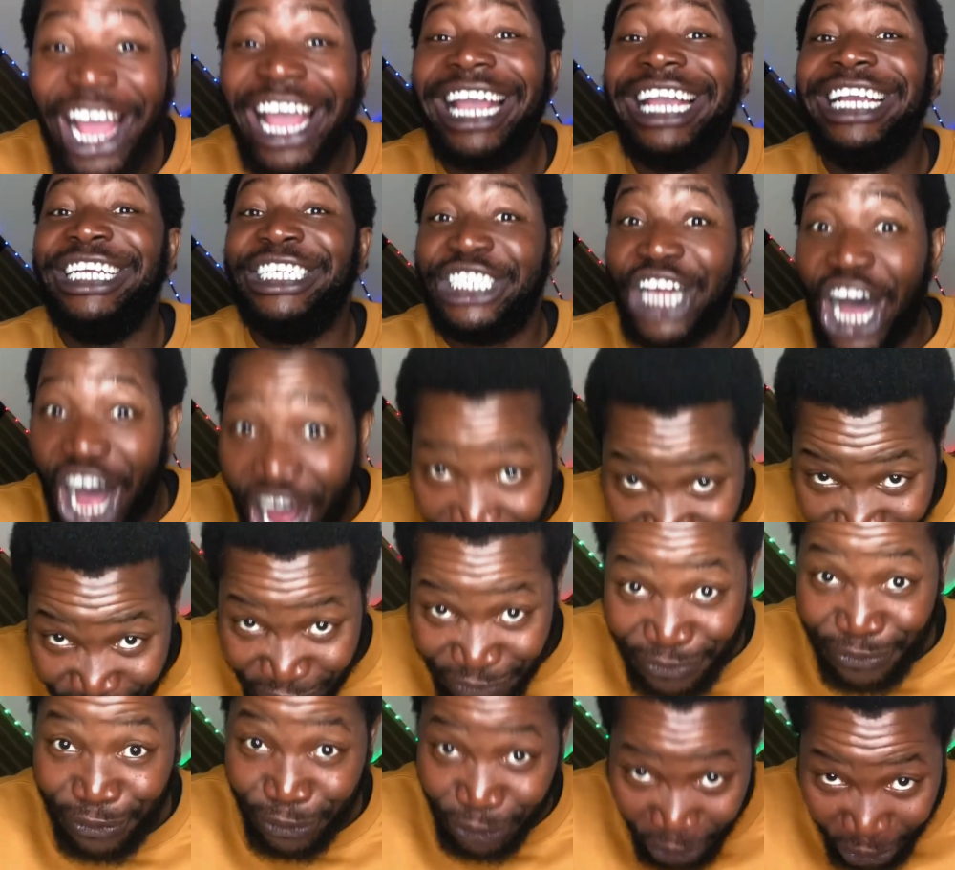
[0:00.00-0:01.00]
He's on the
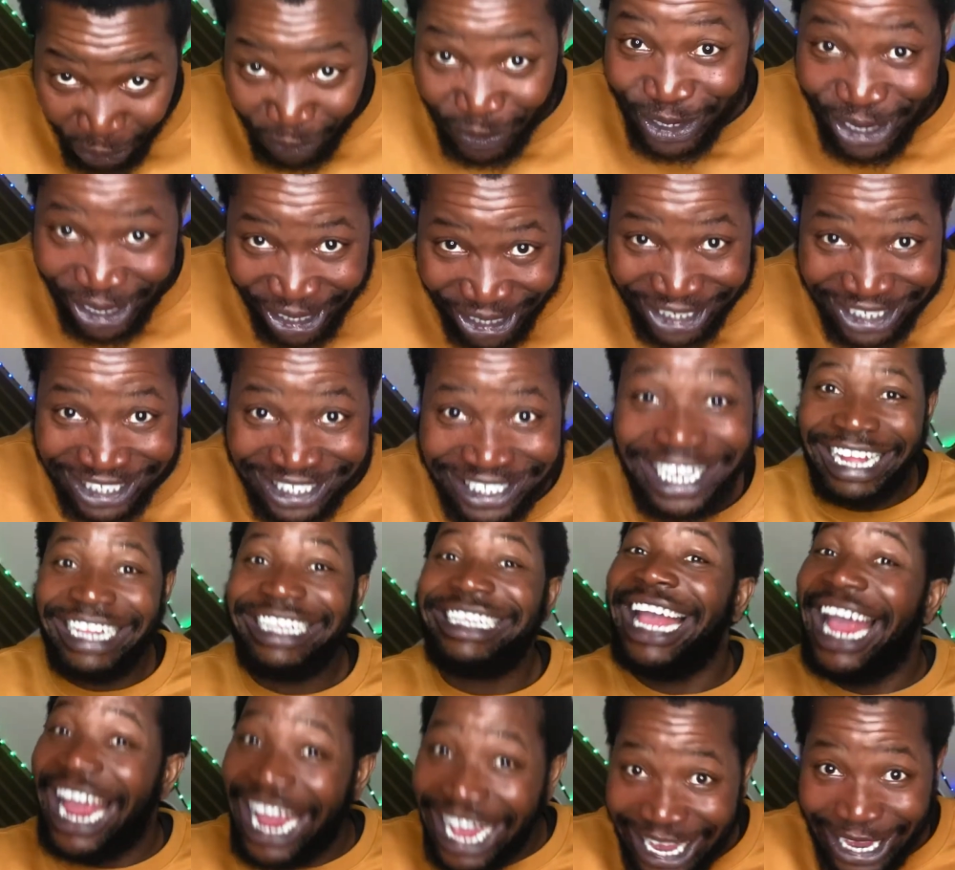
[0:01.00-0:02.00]
floor with us,
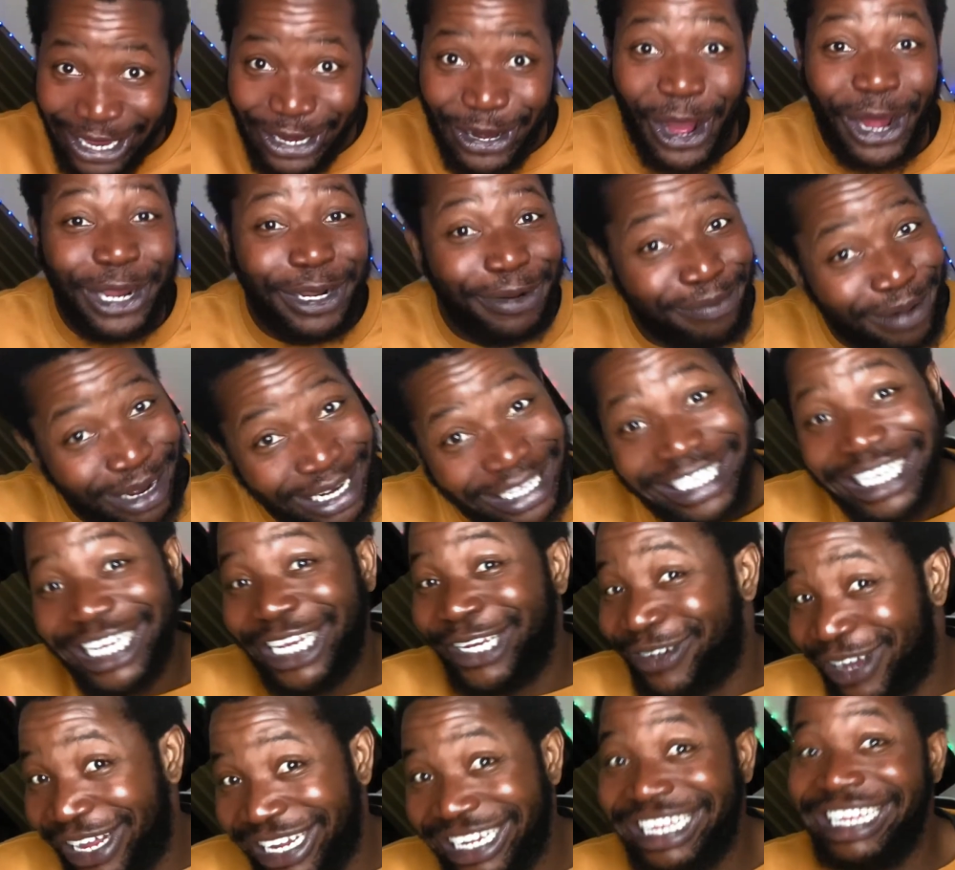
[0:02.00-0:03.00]
taking all the
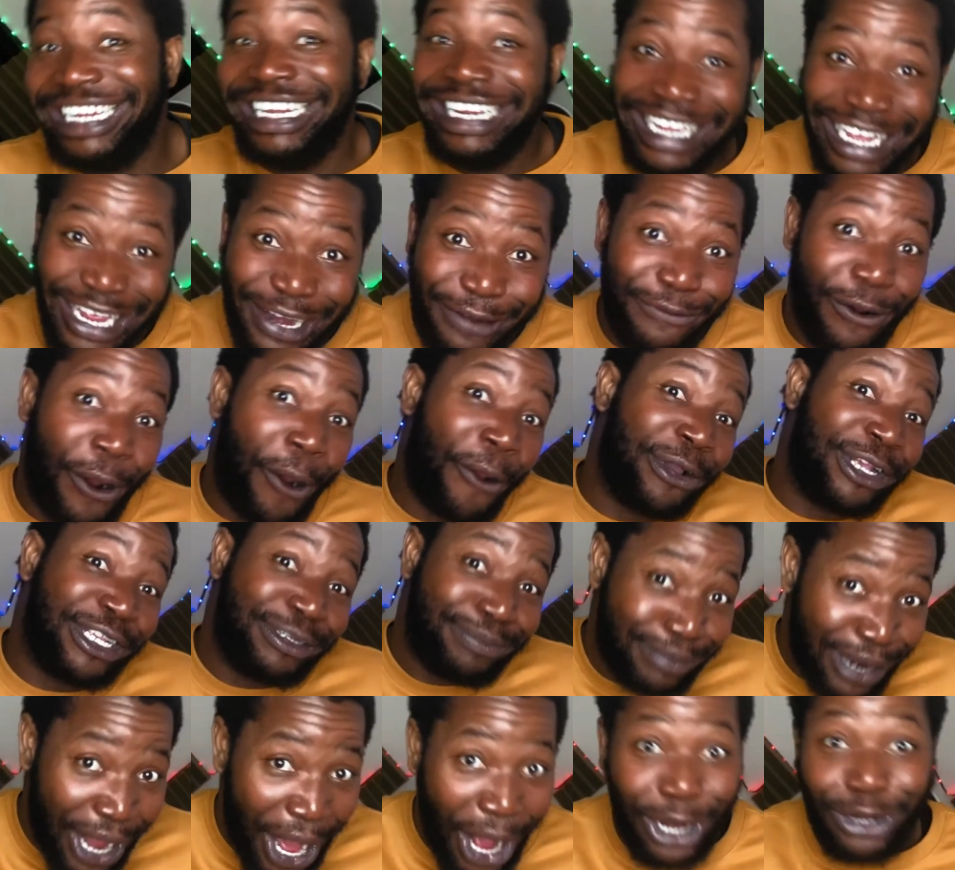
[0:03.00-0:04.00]
material he needs for his
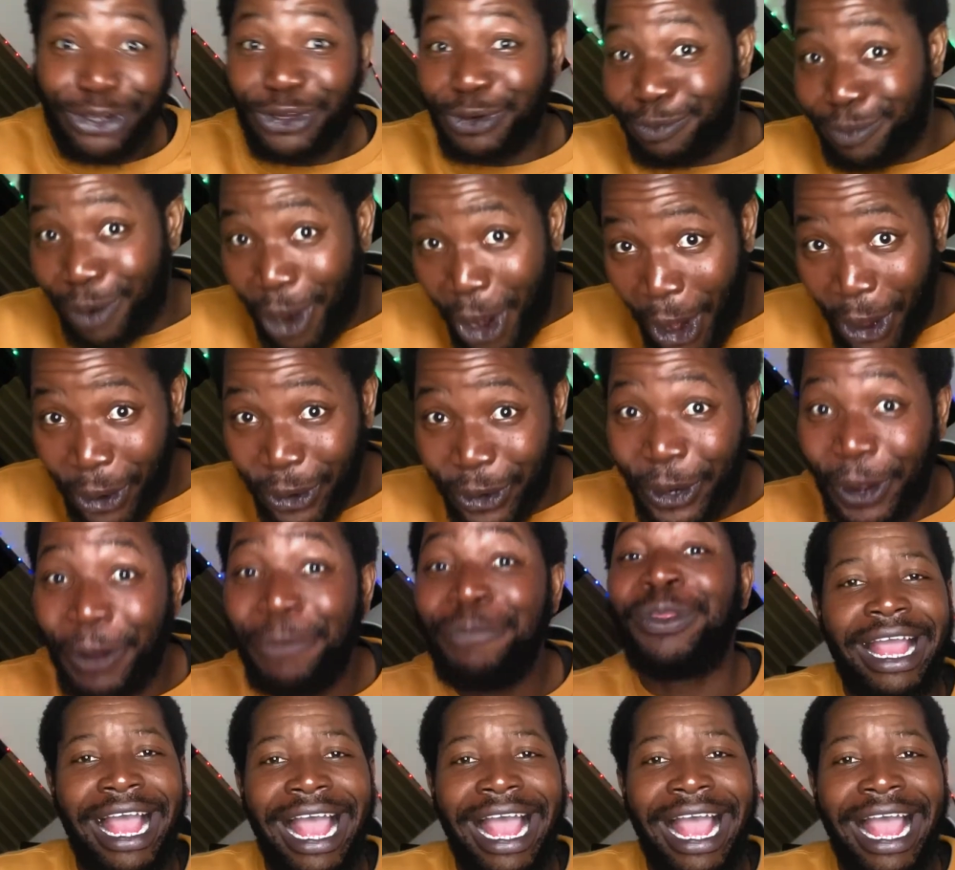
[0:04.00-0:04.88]
blog tomorrow.